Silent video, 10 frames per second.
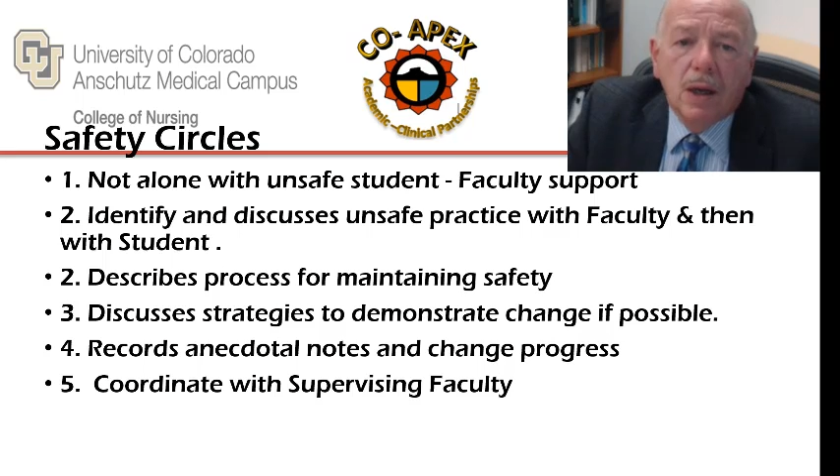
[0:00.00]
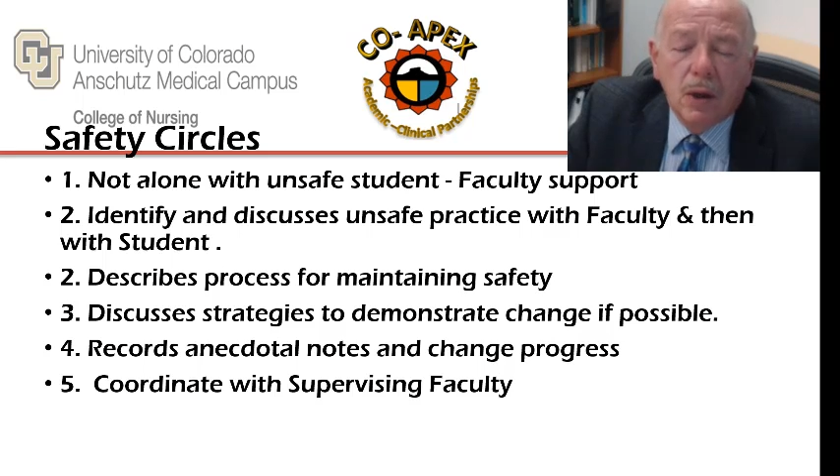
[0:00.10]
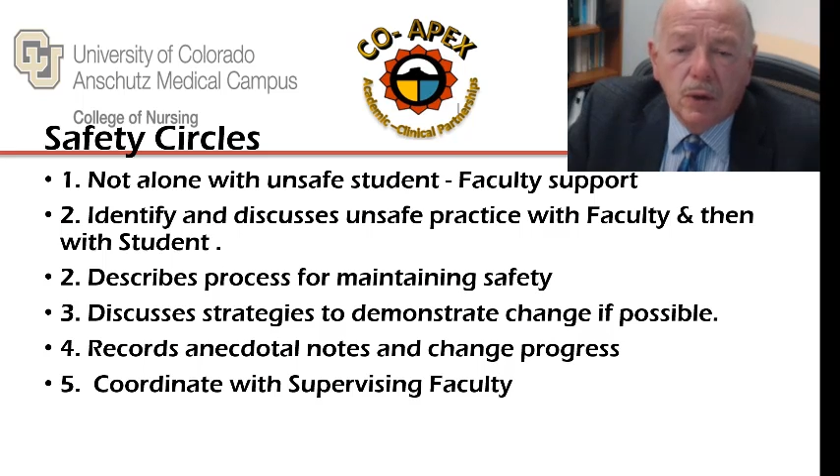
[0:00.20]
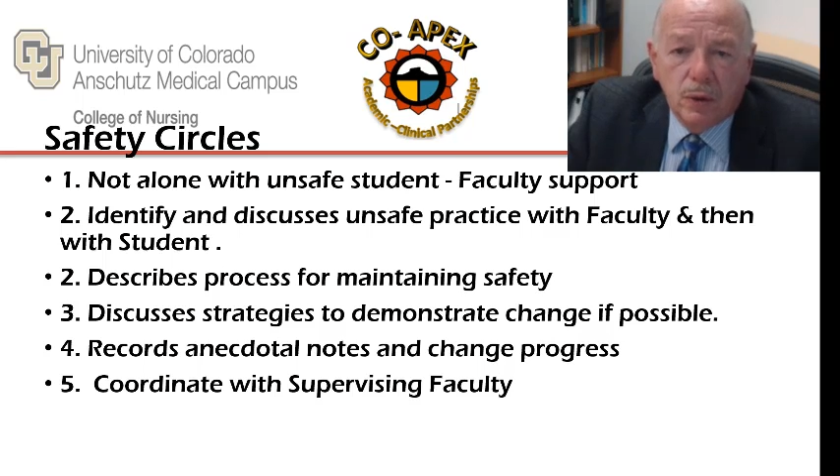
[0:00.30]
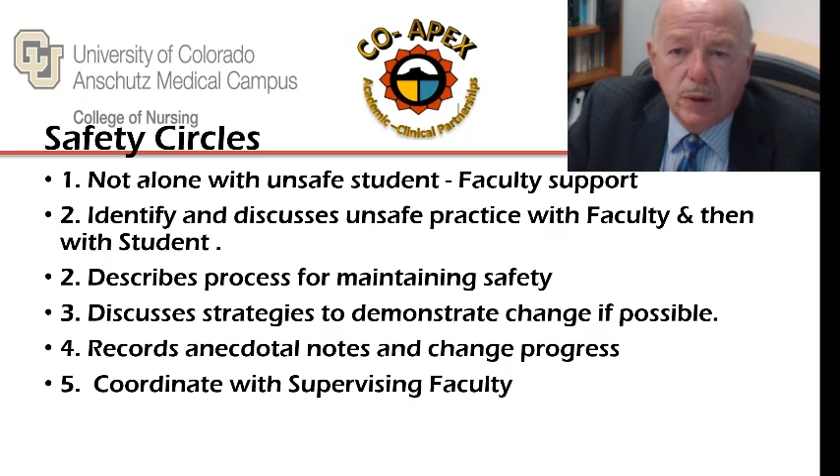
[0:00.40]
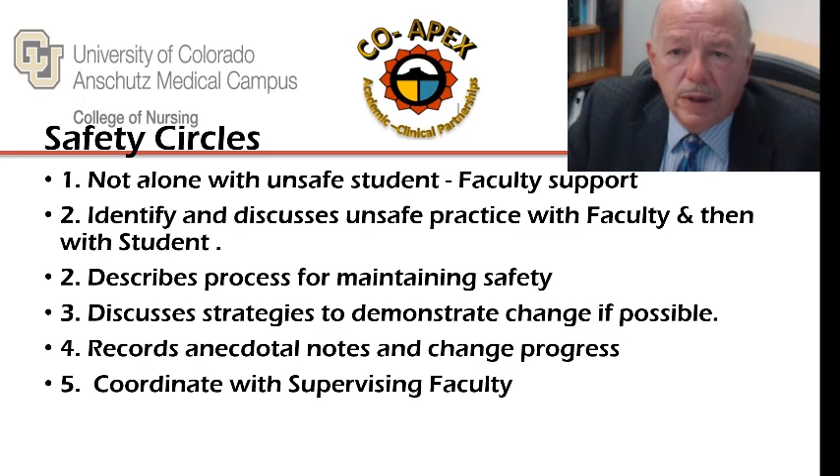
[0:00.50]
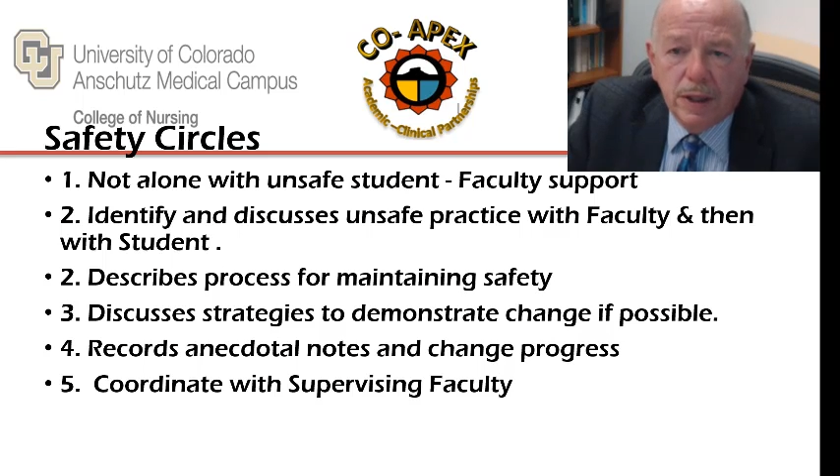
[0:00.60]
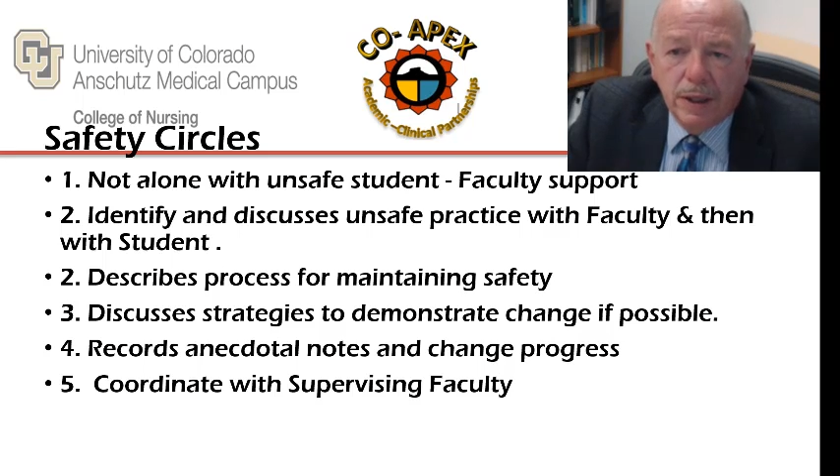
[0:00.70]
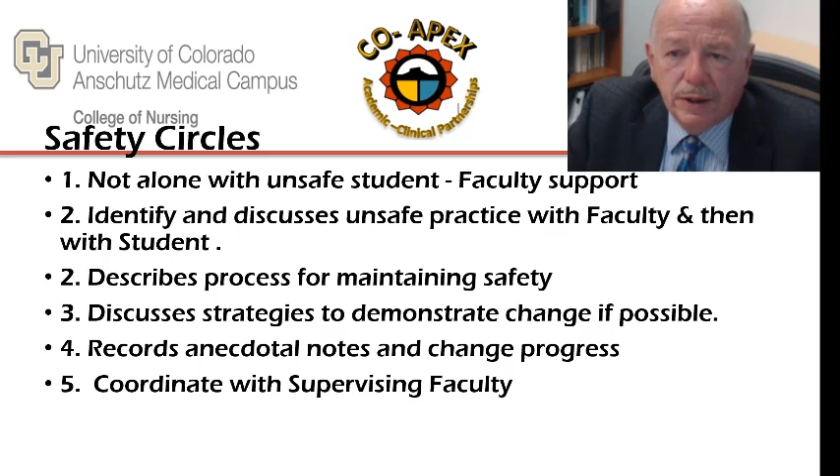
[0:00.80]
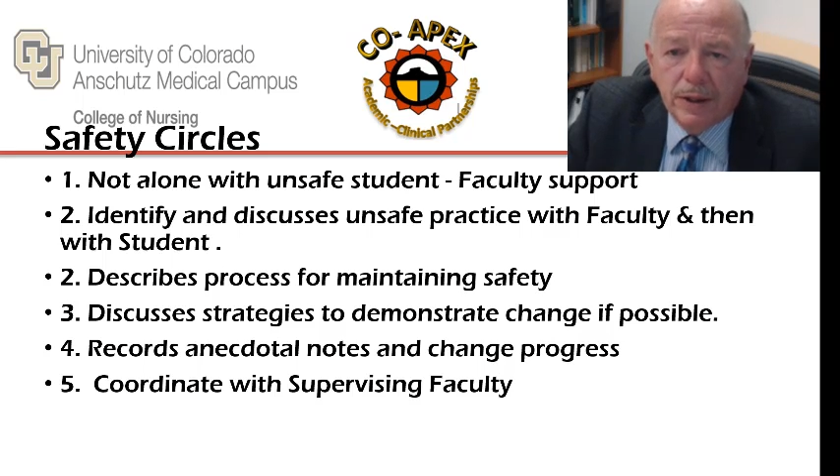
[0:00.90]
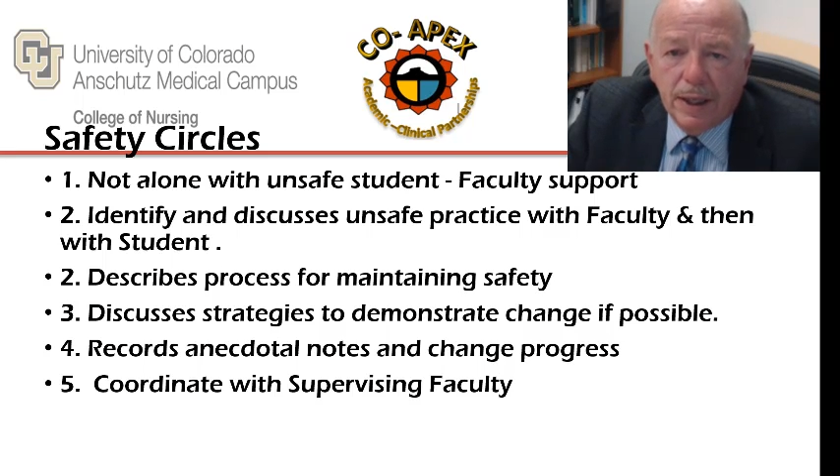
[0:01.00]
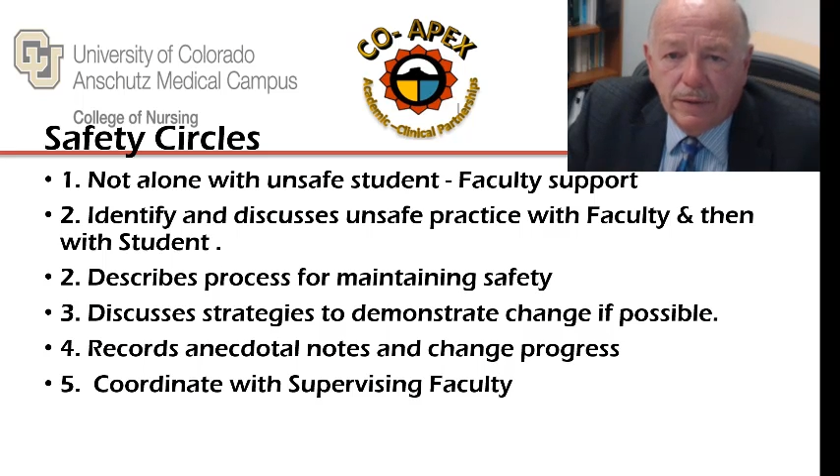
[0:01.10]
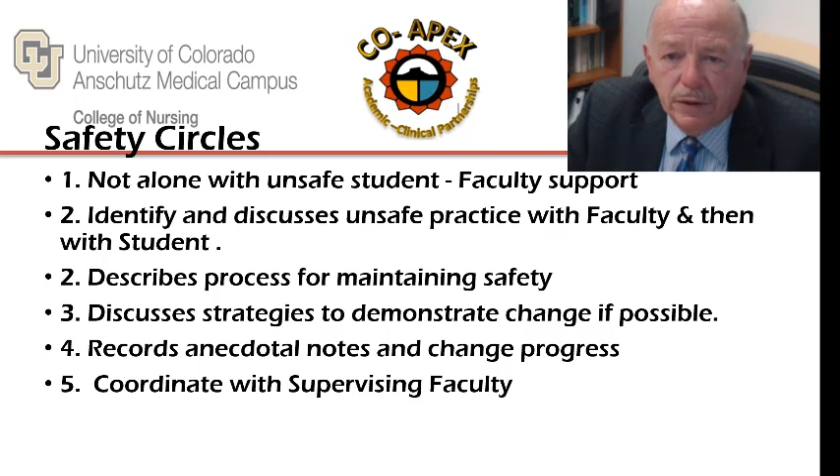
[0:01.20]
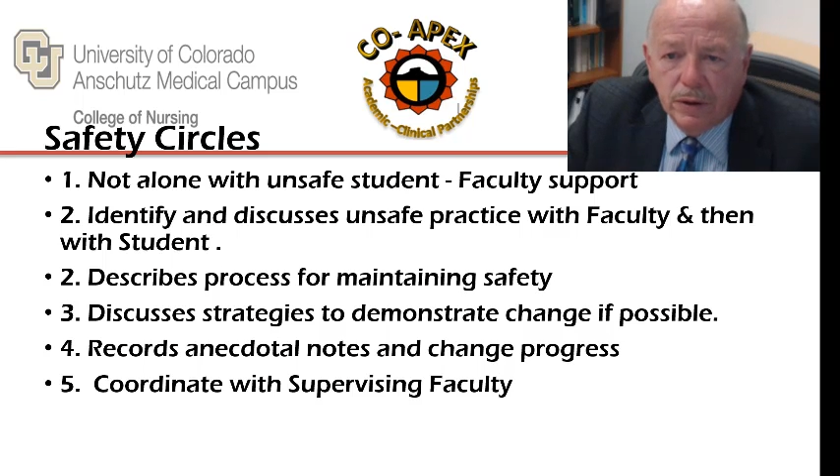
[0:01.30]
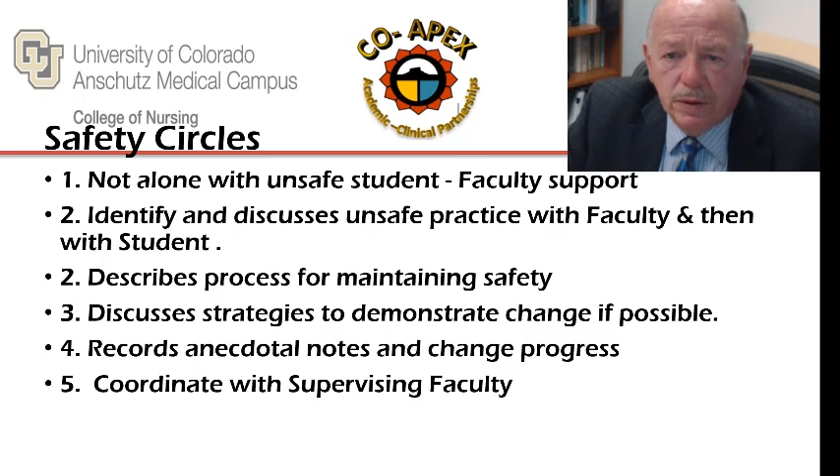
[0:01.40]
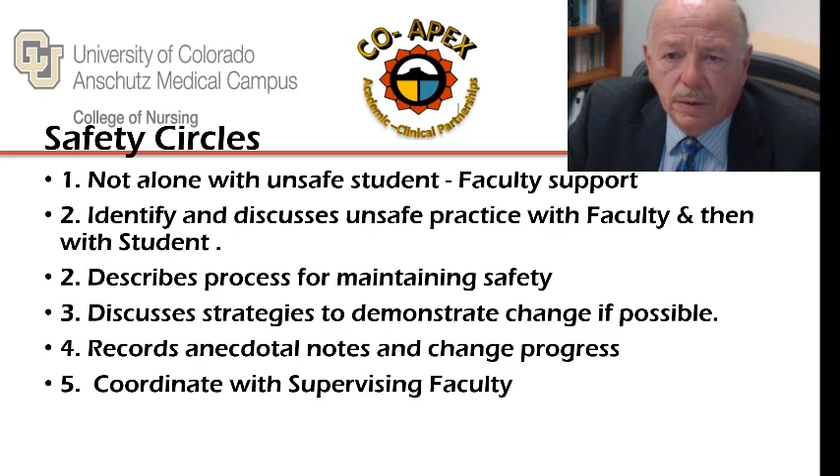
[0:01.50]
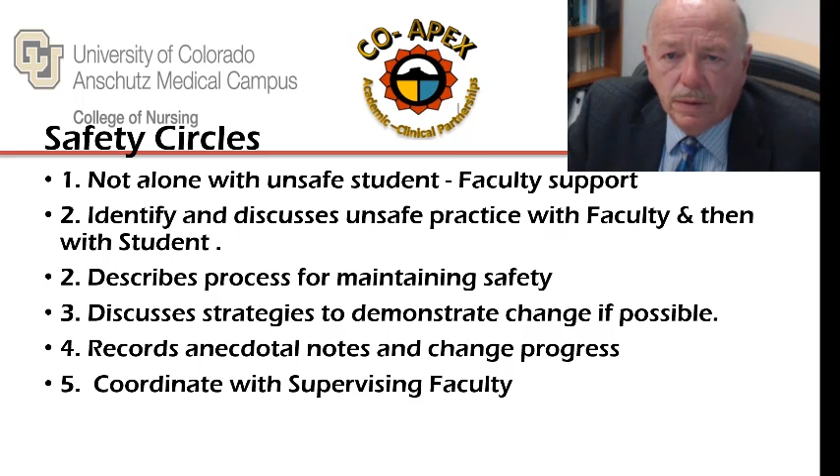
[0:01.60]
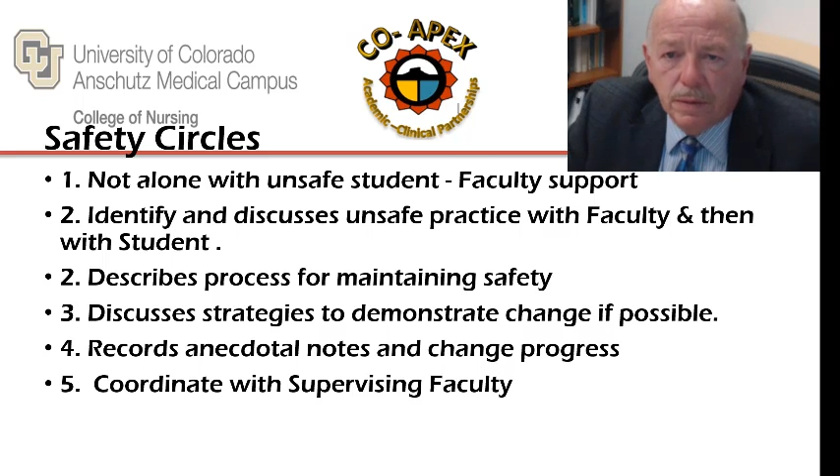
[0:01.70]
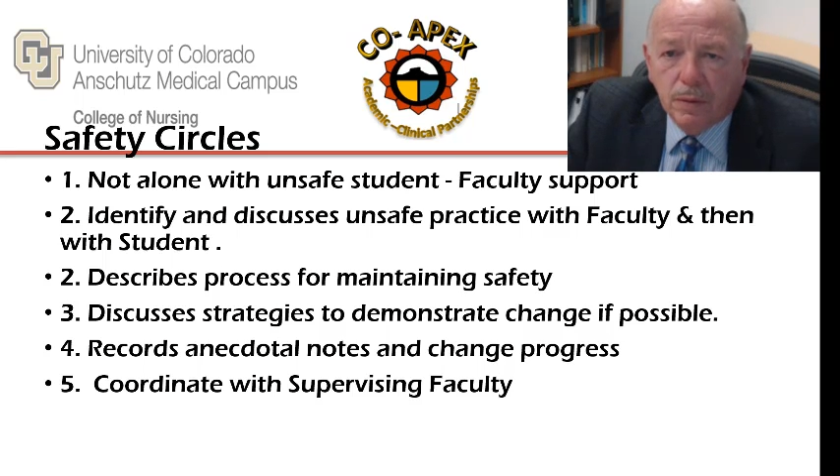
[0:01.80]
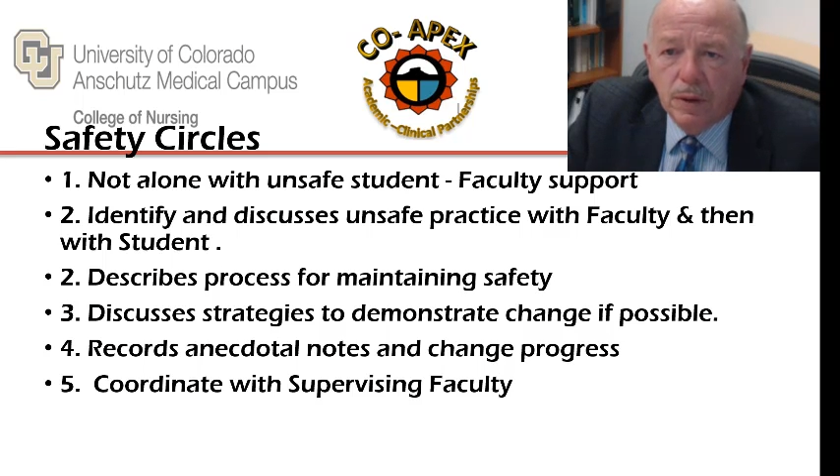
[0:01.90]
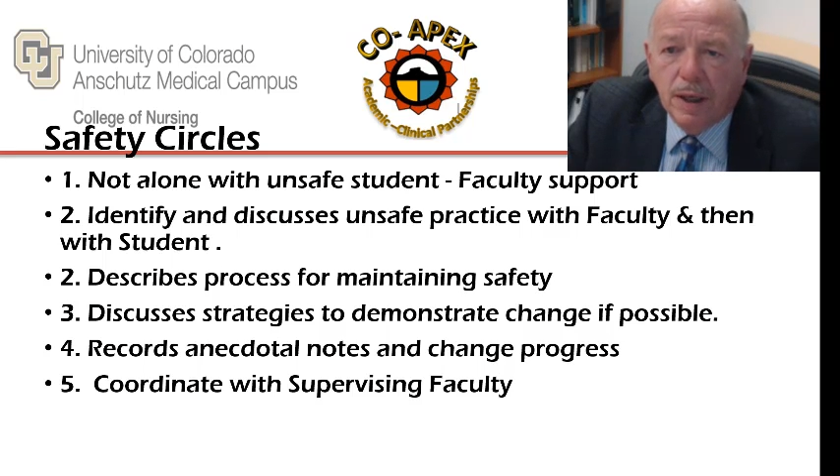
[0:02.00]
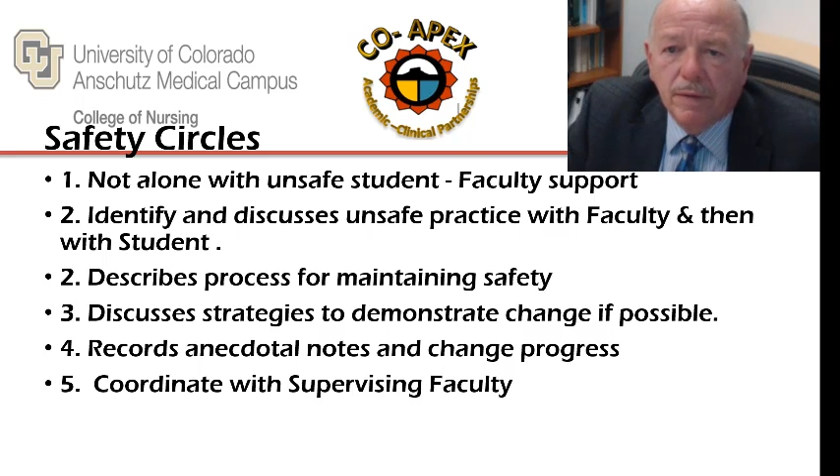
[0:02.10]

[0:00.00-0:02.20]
not alone with an unsafe student.